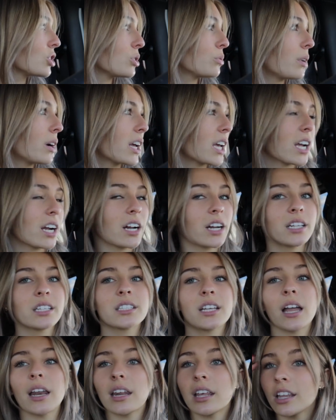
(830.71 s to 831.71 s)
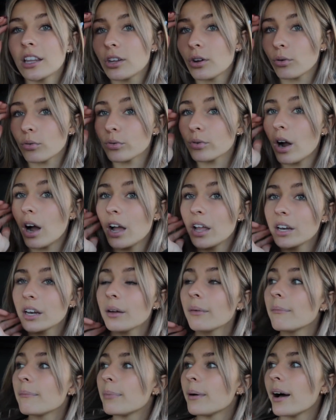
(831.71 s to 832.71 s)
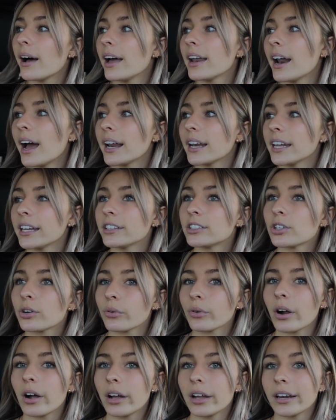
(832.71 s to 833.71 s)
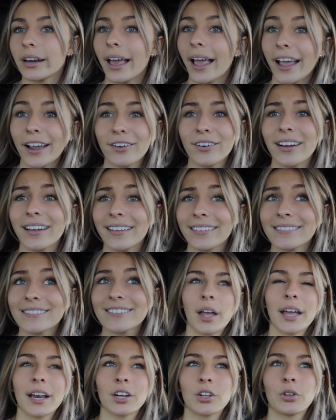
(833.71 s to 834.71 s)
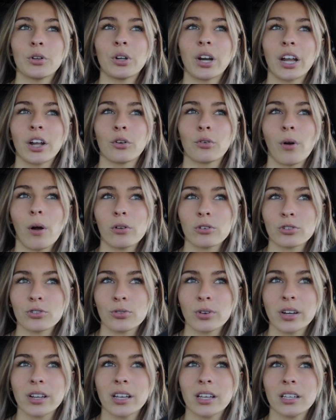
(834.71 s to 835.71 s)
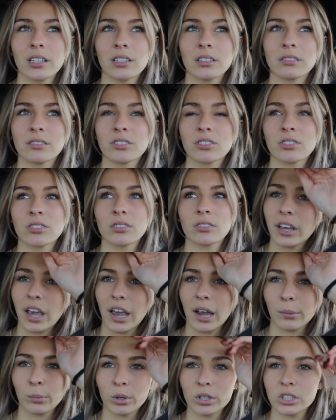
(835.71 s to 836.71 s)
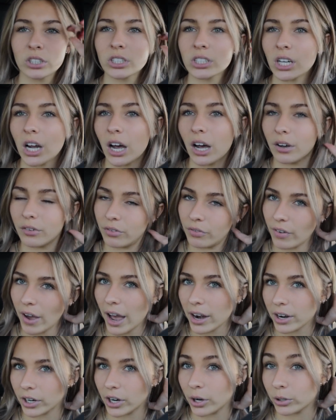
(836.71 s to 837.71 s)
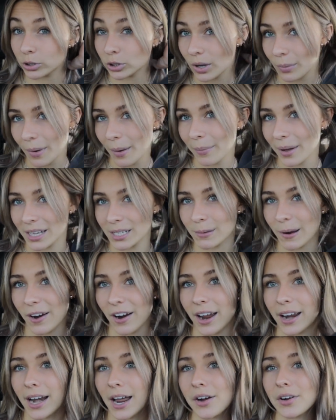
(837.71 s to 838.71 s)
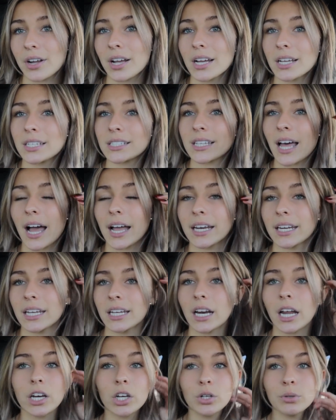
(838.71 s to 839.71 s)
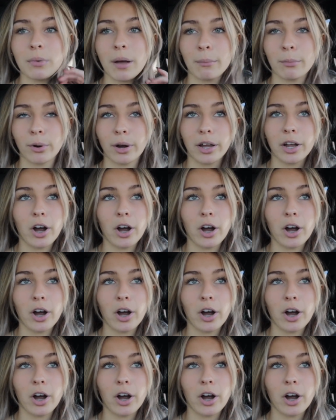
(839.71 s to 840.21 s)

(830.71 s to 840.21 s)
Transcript: you what errands I need to run, but I need to run errands including groceries, camera stuff. I don't know. So I'm at Best Buy right now because I need a new memory